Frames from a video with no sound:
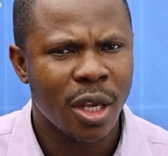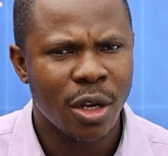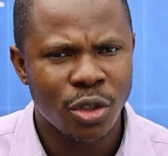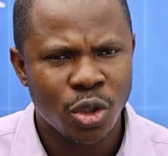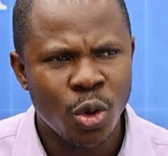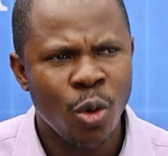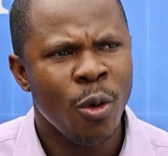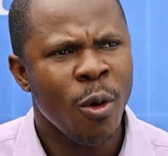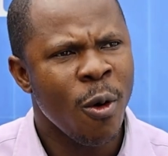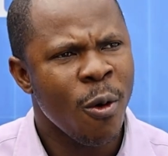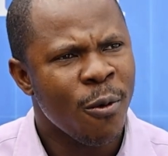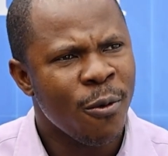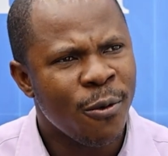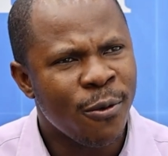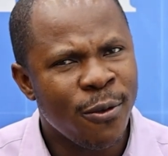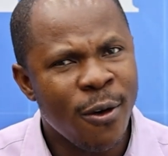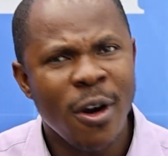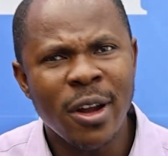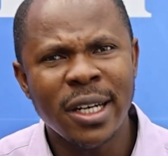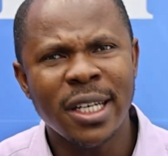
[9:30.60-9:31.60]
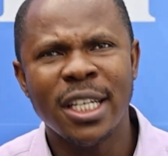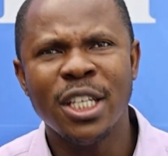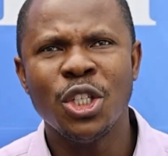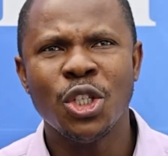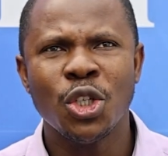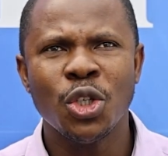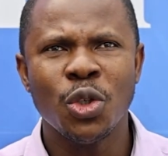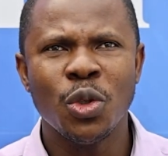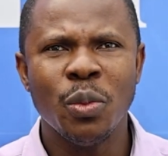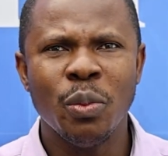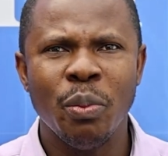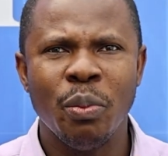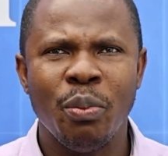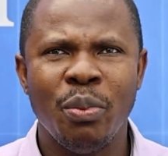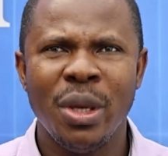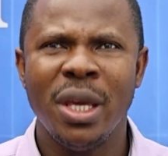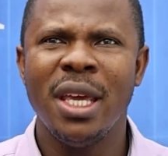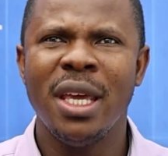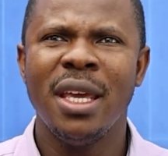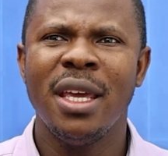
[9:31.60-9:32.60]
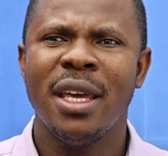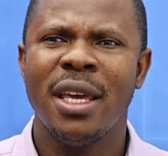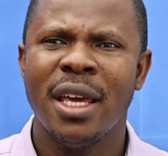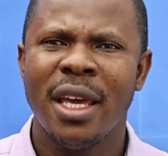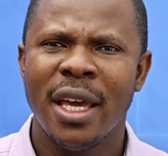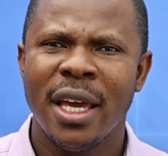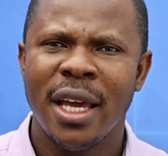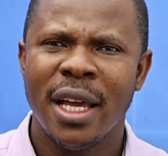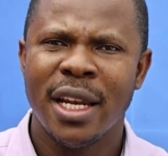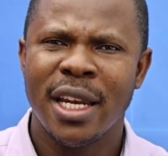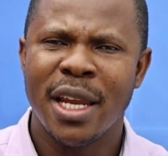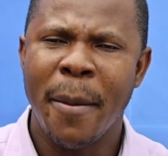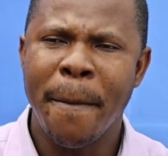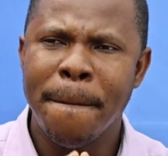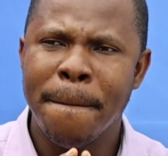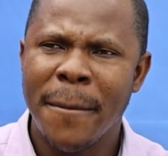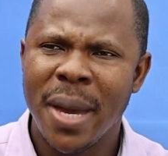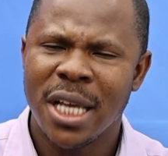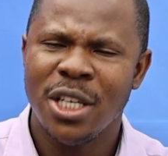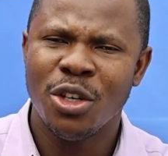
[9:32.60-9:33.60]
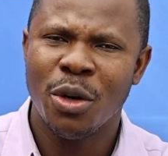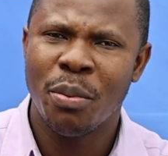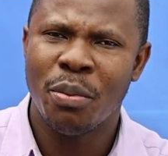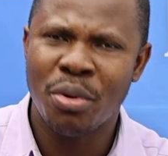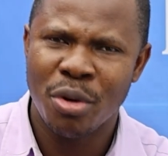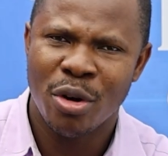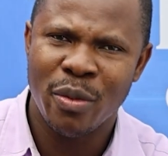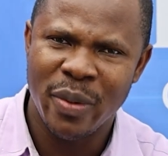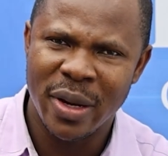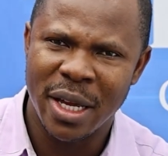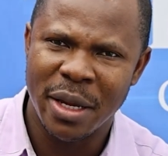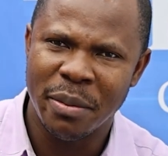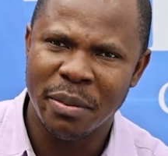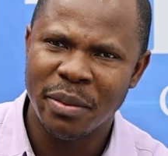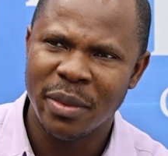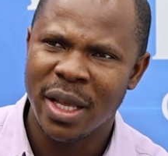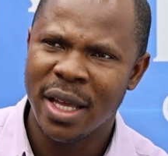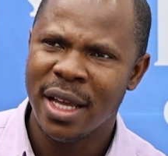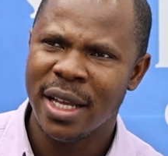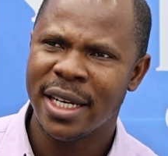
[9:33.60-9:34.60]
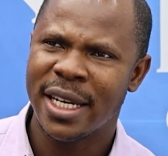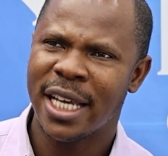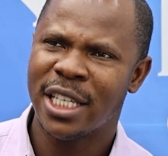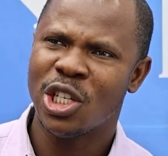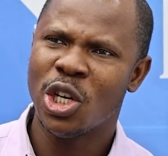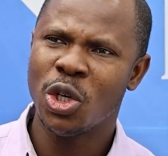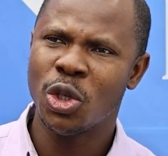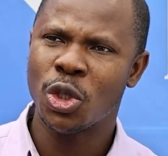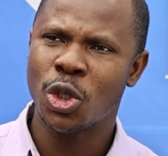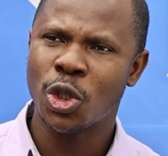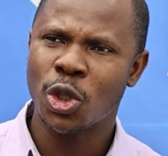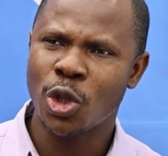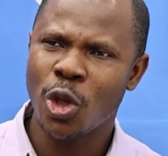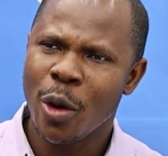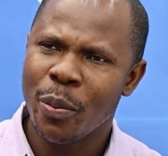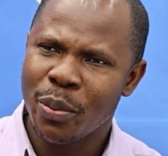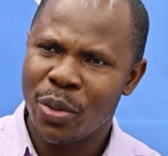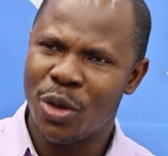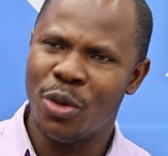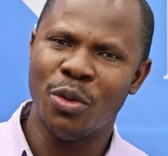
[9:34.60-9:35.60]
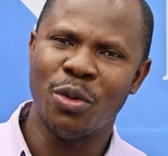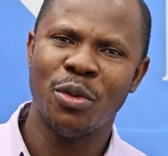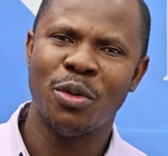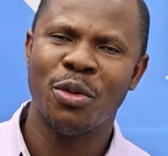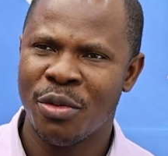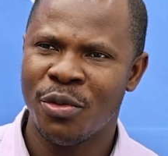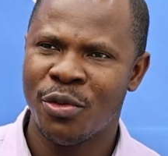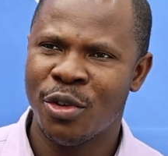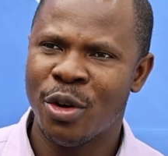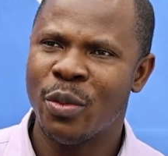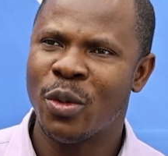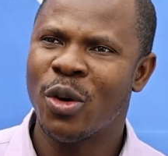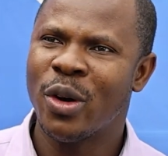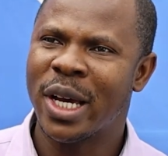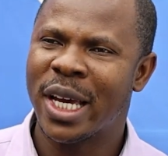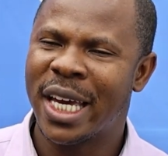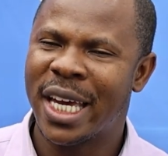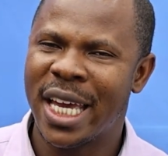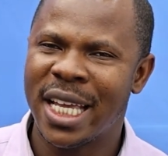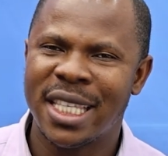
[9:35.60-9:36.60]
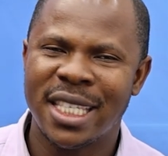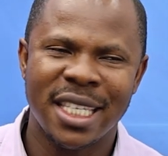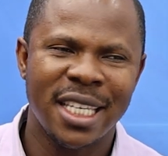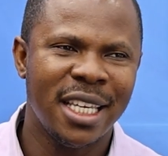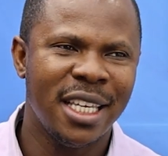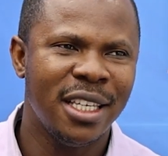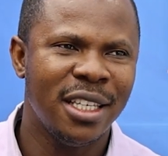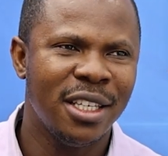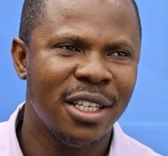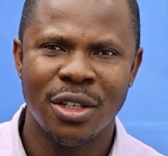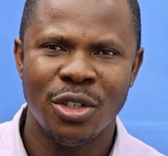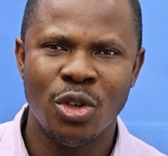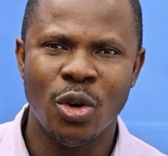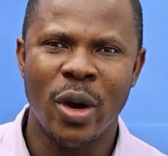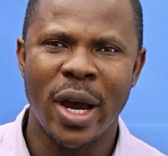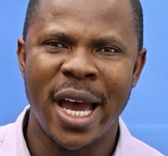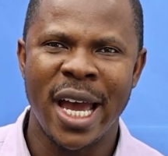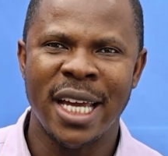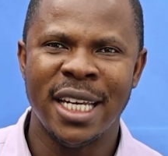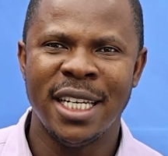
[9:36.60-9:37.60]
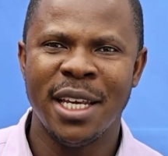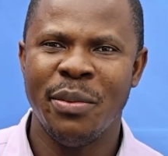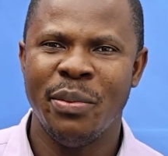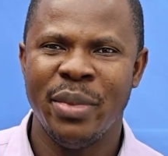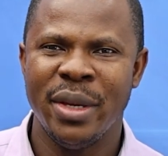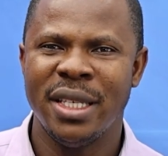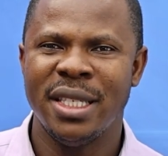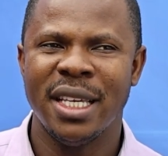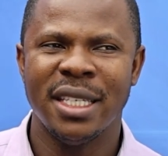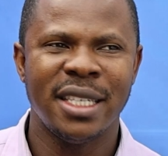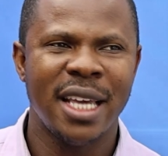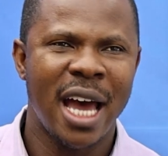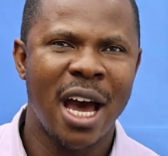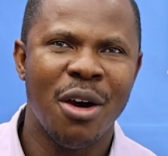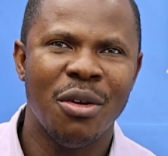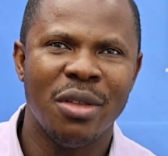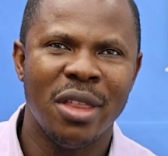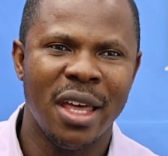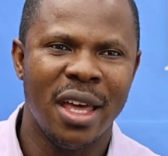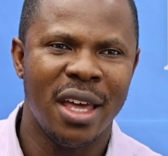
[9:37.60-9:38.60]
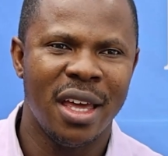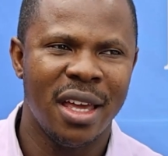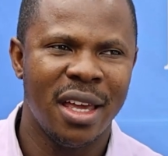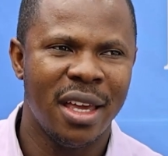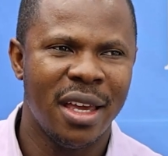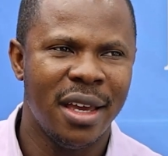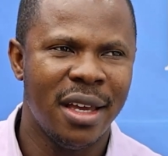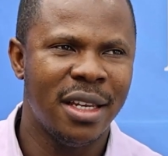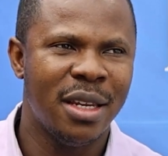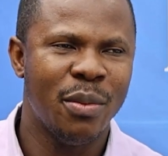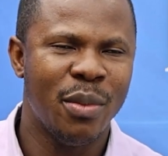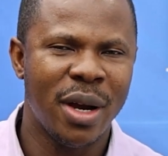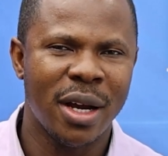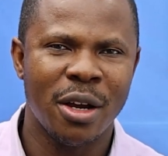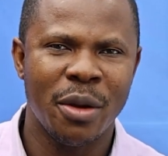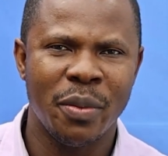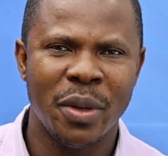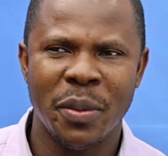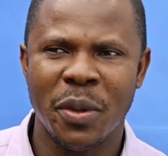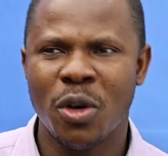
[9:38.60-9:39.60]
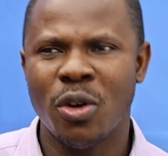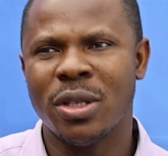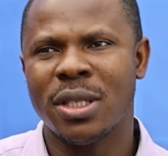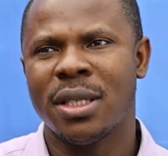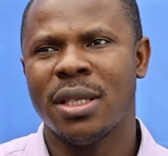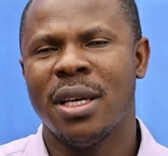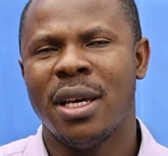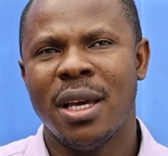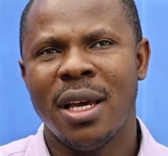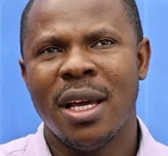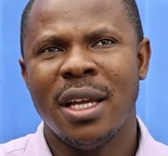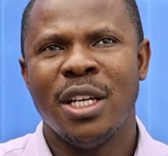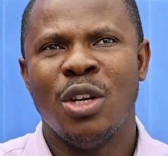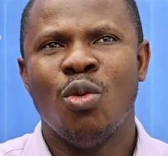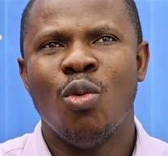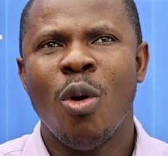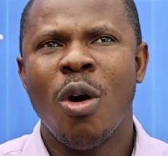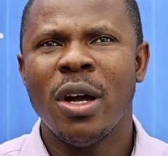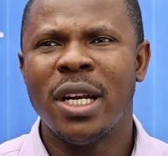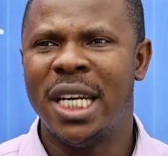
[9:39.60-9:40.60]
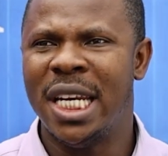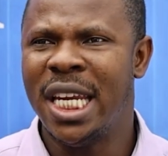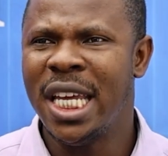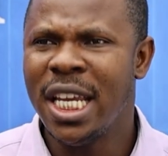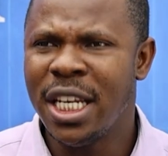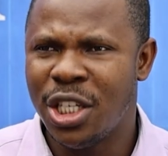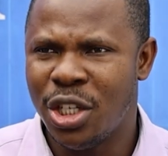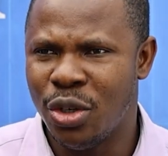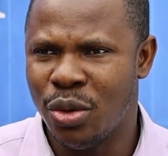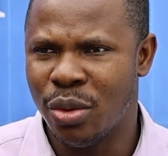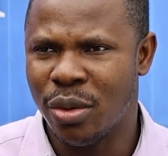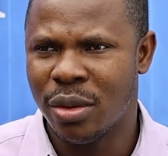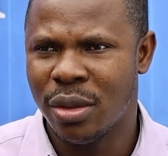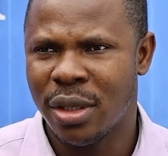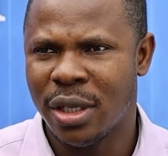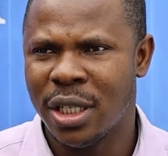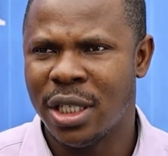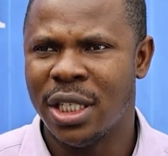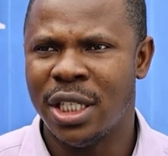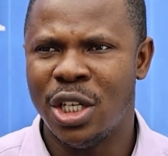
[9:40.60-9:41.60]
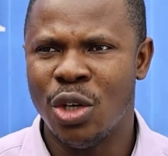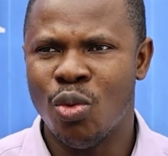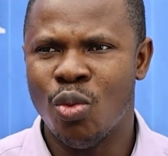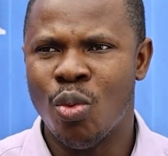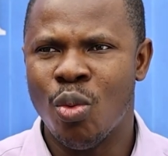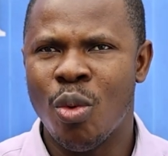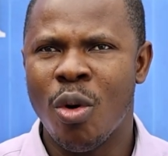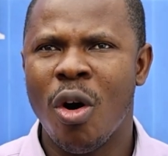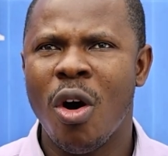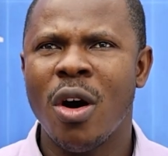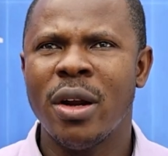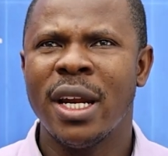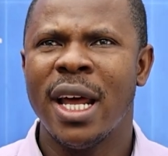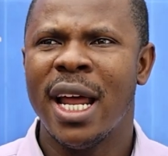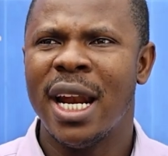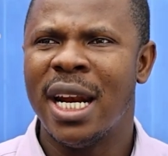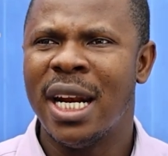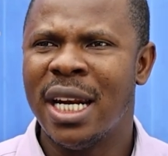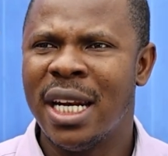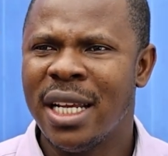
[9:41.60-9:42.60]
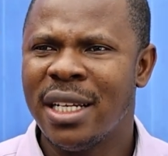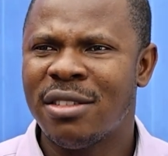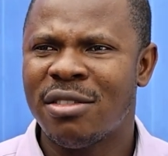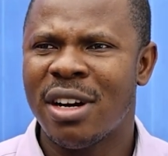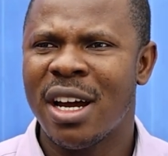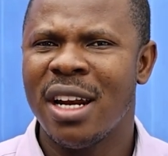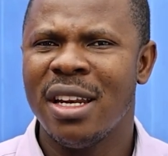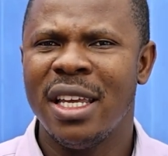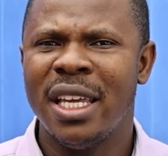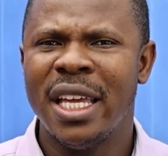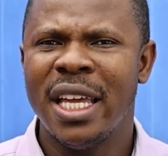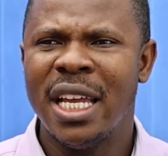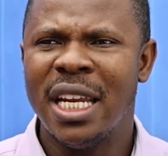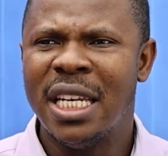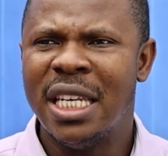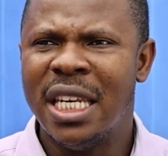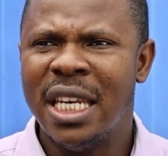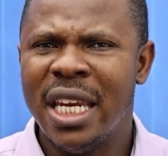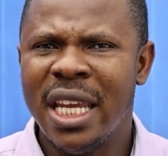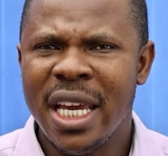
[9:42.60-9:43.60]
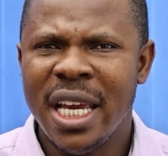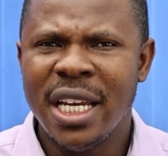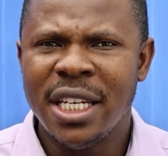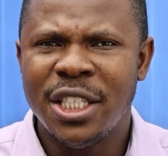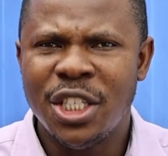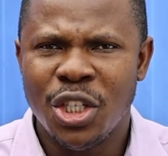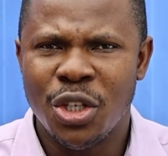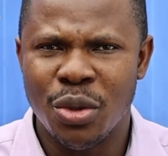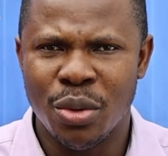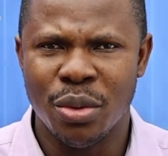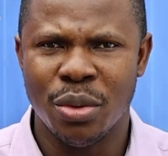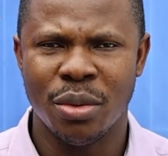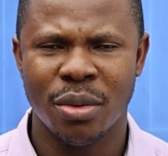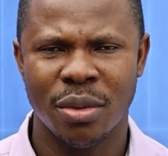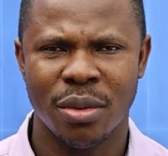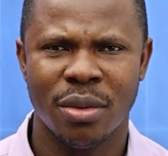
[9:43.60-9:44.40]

So funding shouldn't be the major problem that's going to stop you from not getting your idea business out there in the marketplace, because the world needs you. The world literally needs you.